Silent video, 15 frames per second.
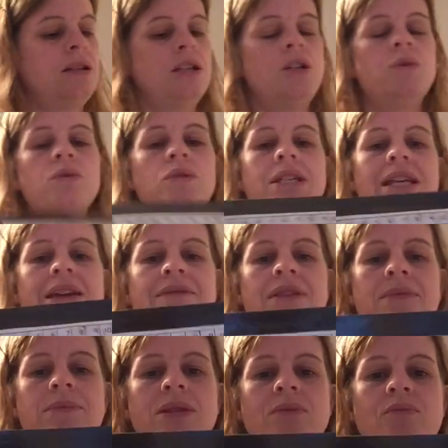you want to give
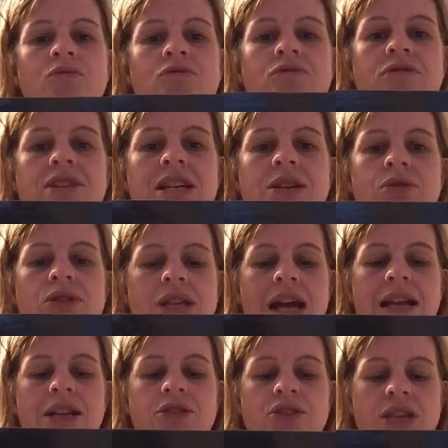them some real
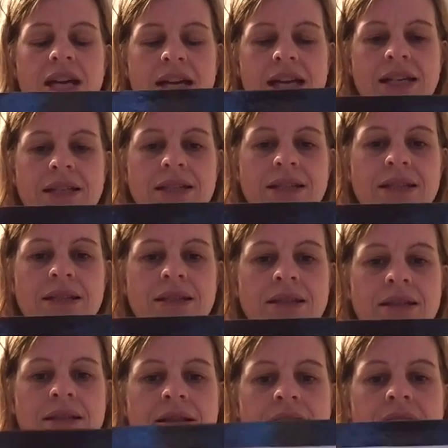challenges.
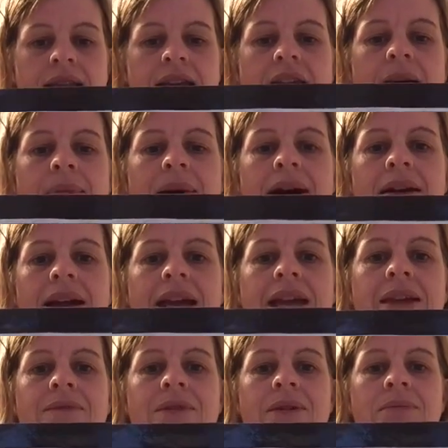Think about
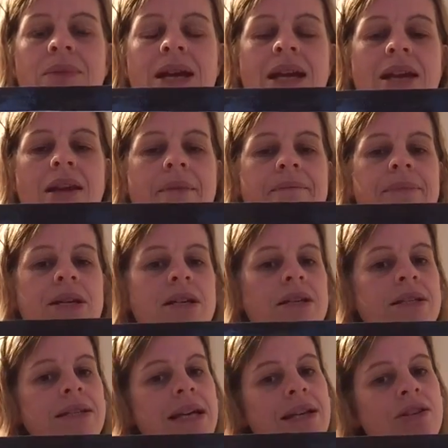even bigger
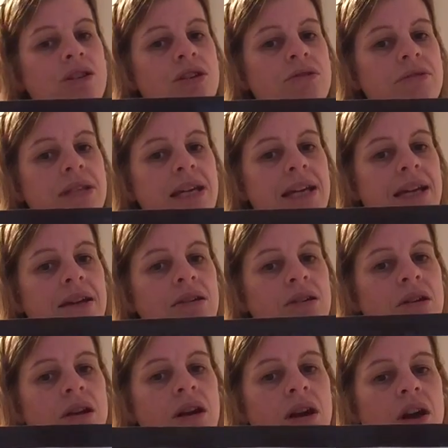numbers and using
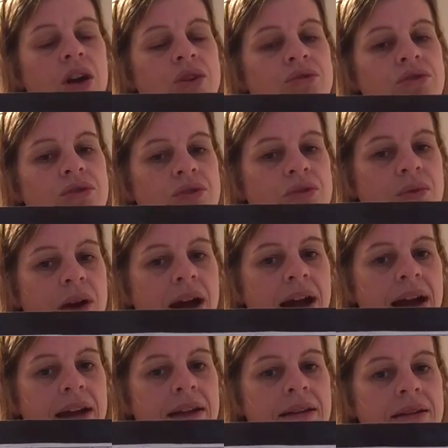100
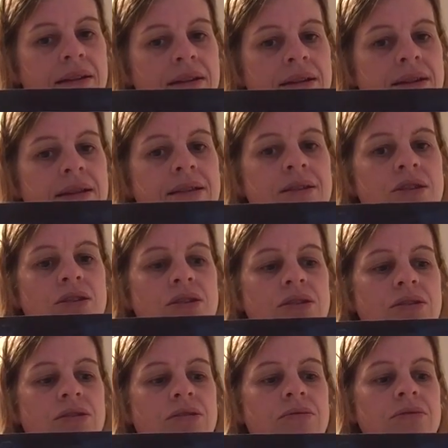square
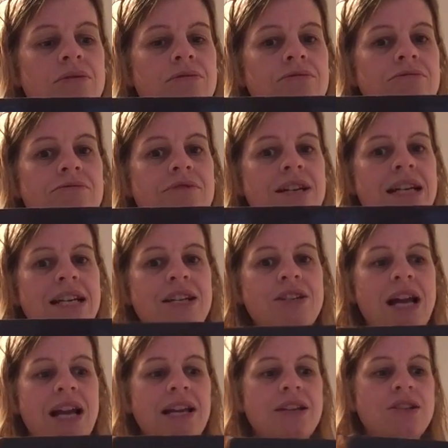to really
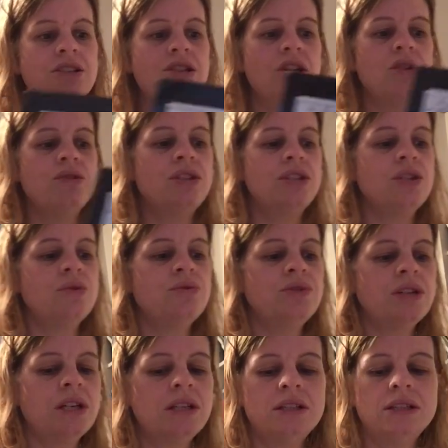challenge those
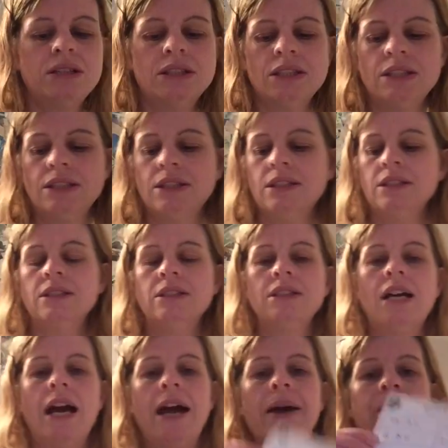children.
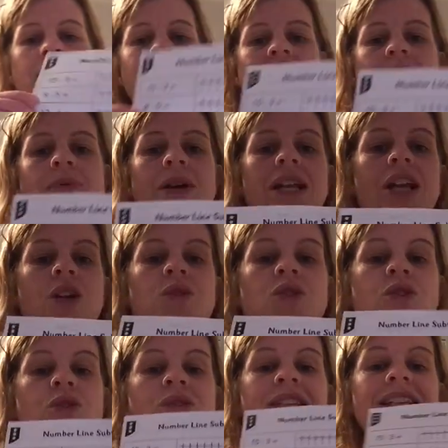So that's what I'd like you to
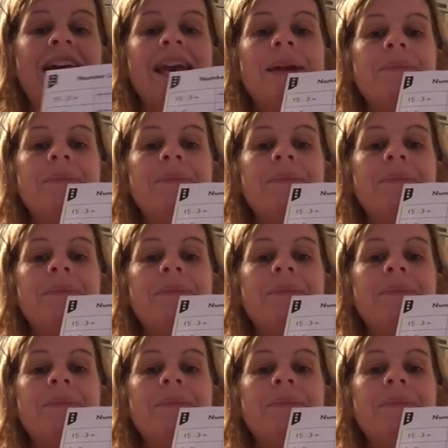do today.